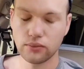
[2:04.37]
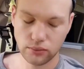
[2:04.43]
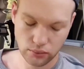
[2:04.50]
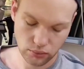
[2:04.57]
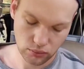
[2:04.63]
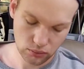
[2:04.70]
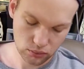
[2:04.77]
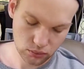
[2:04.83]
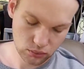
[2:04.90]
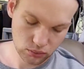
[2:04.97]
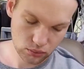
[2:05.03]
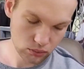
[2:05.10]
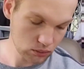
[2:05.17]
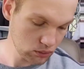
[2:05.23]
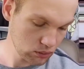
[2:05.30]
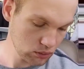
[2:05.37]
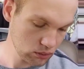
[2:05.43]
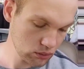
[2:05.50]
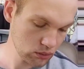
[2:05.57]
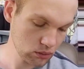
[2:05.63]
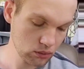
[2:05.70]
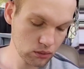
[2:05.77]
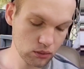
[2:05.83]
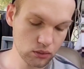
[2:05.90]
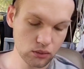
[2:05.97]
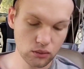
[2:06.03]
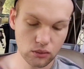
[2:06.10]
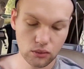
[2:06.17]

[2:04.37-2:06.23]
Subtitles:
No one is speaking in this clip.